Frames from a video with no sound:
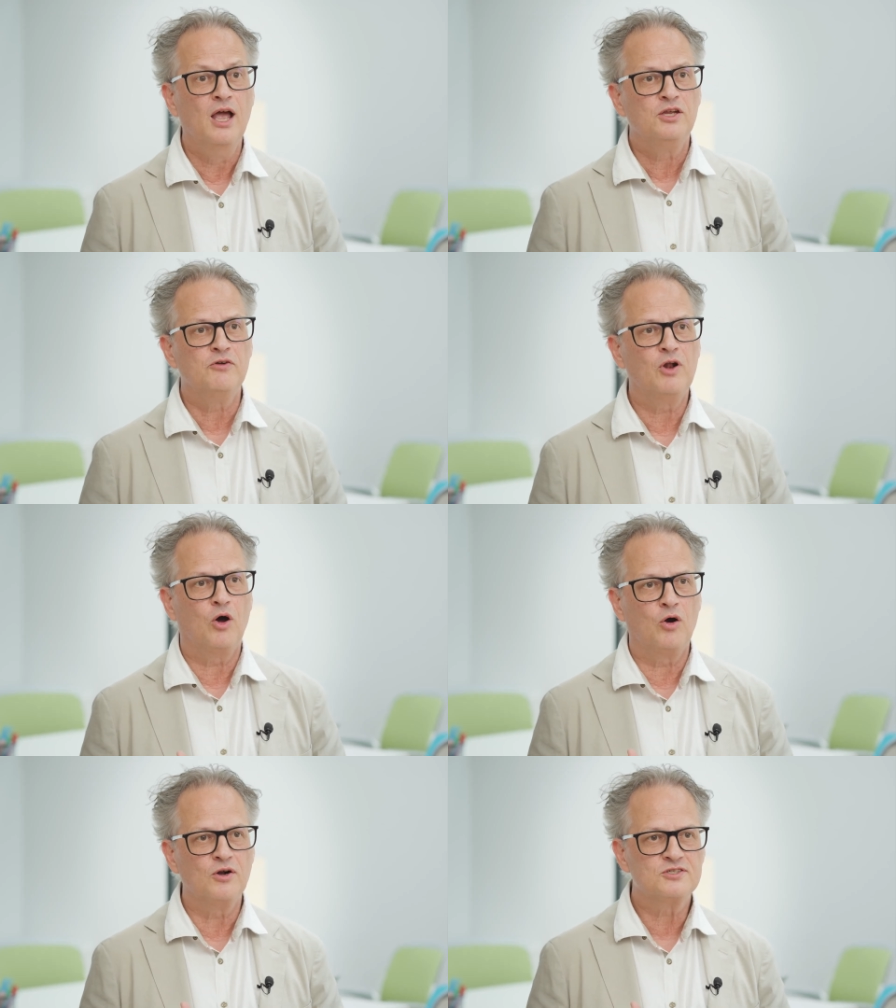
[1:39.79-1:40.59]
you will
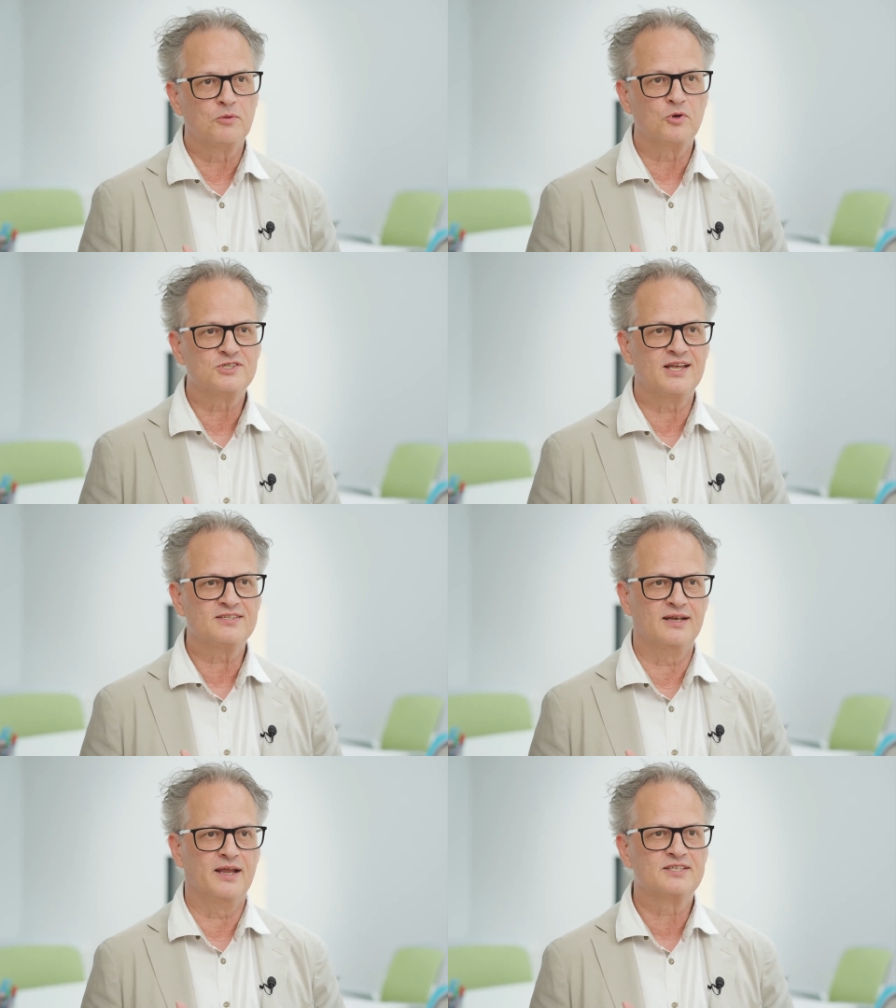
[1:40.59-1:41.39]
also possess
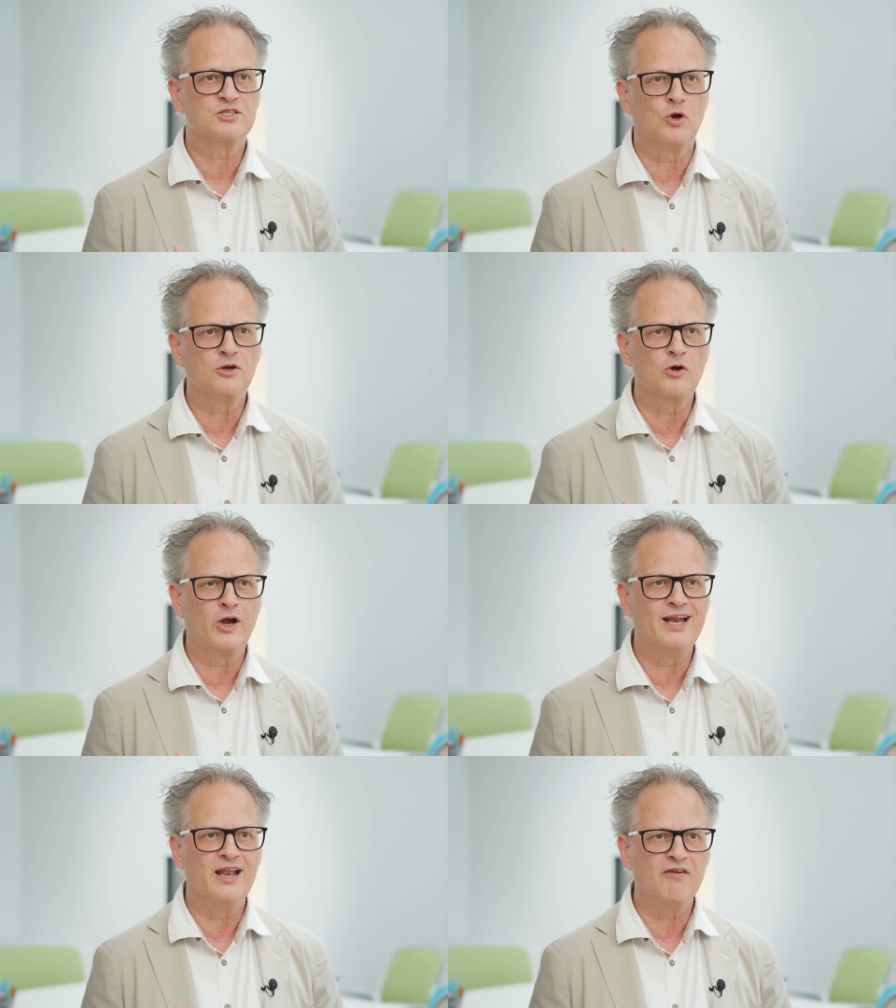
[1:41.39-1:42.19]
an
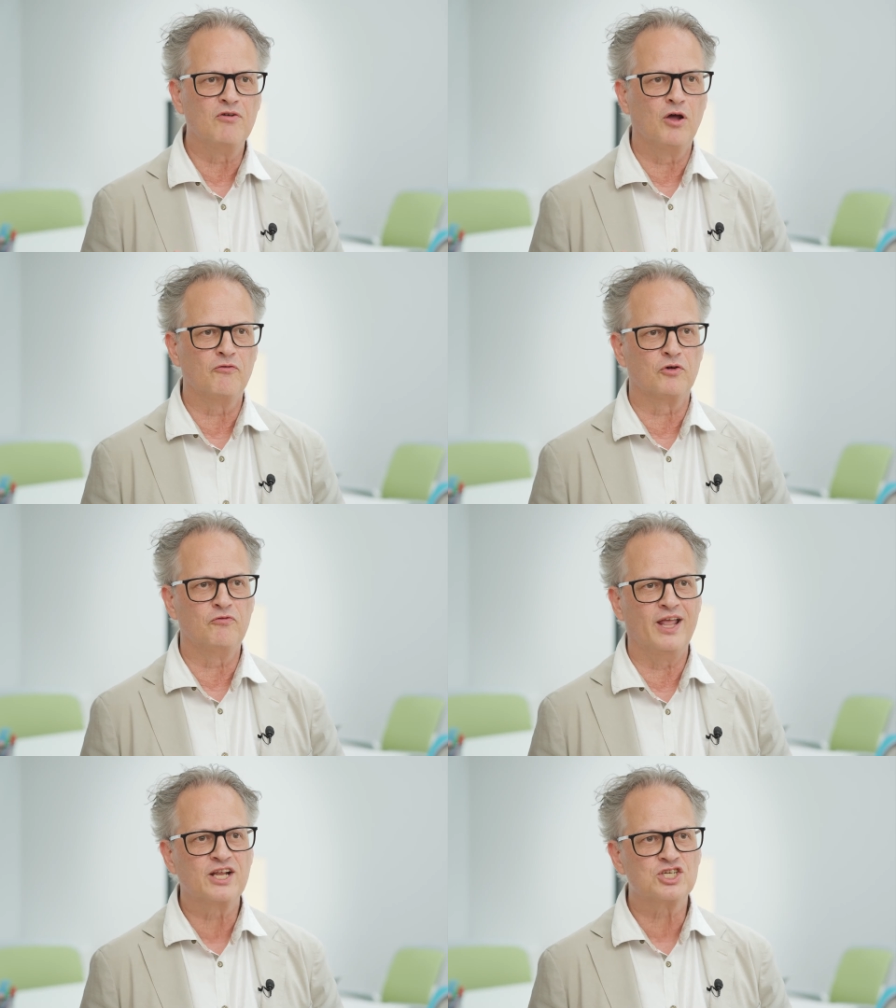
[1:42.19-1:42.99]
extraordinary level of
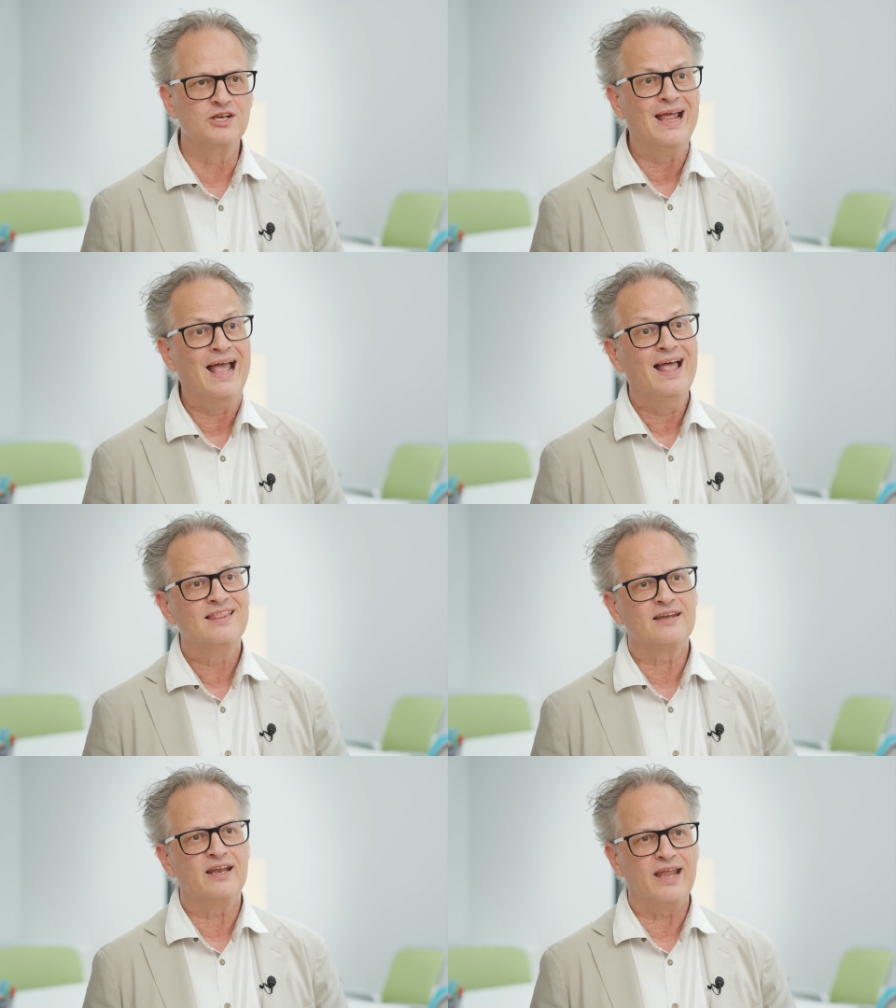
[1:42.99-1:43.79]
reflection
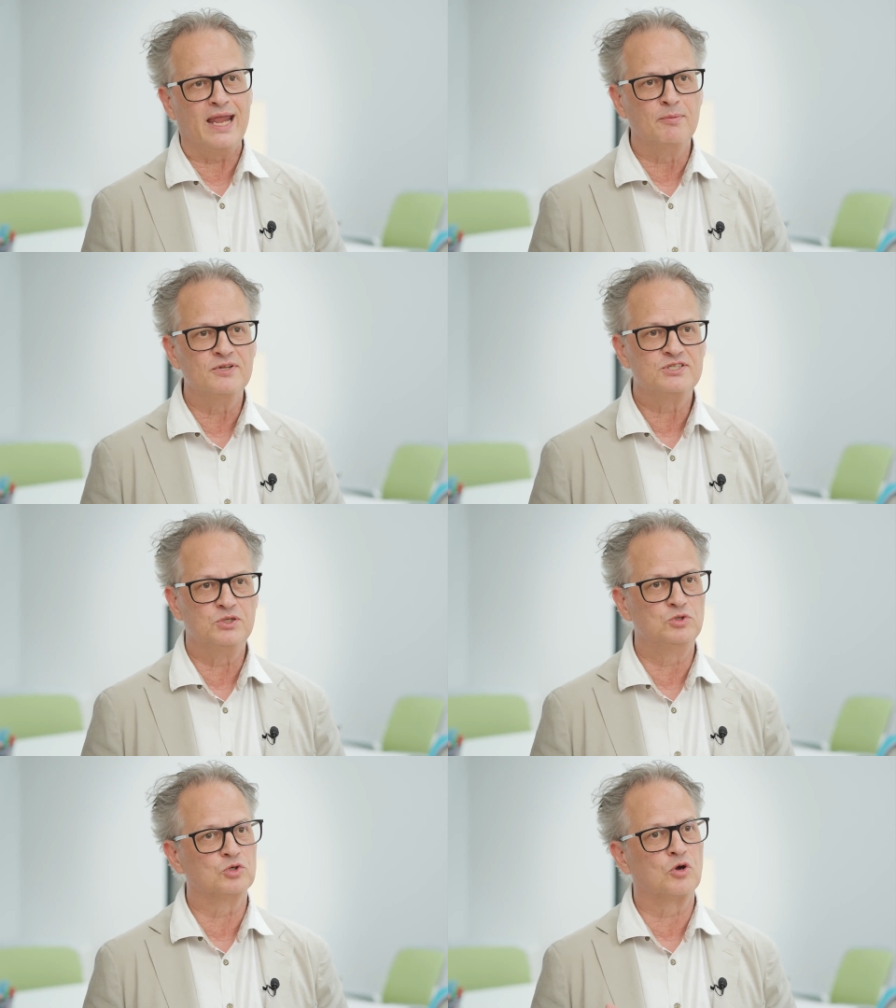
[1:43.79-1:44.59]
that enables
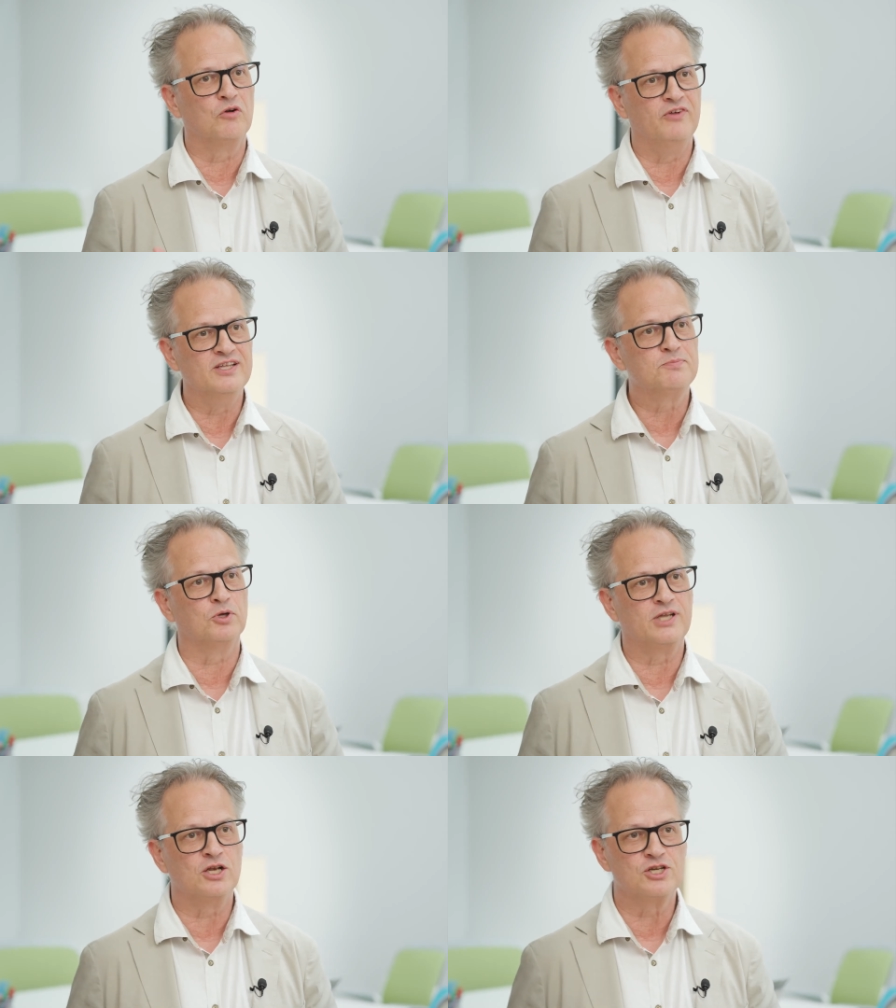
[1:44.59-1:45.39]
you to convince
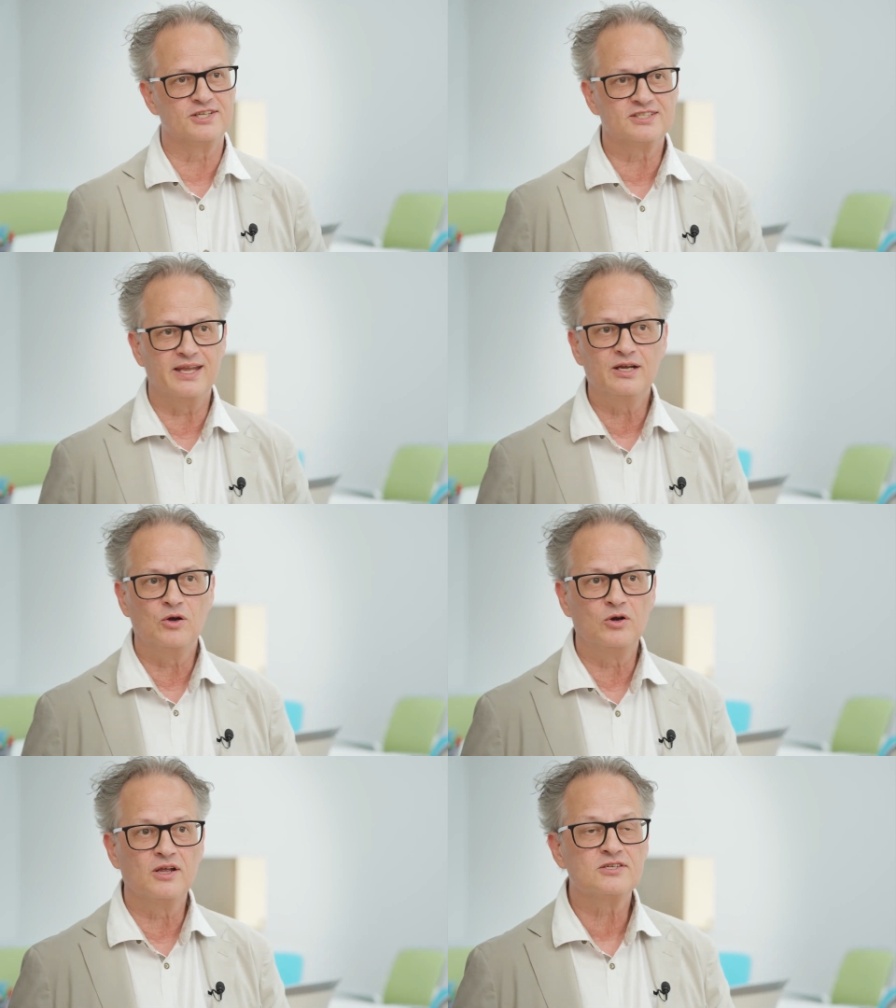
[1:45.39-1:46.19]
potential
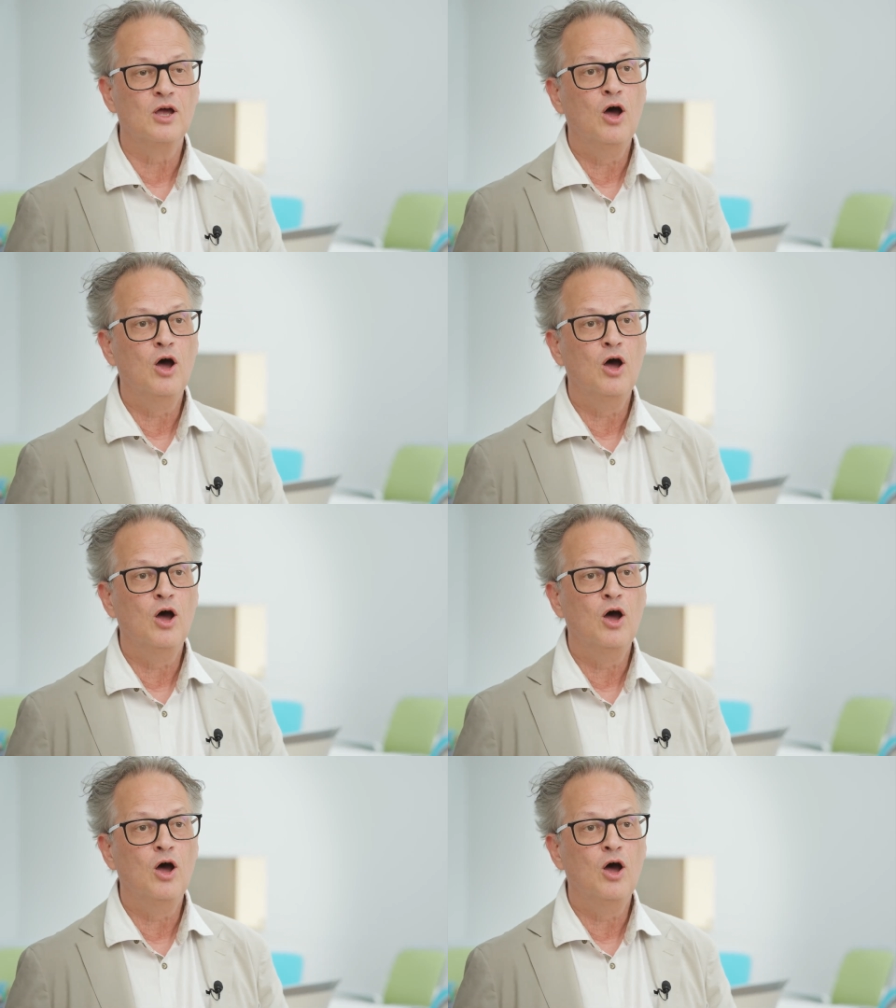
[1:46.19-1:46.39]
stakeholders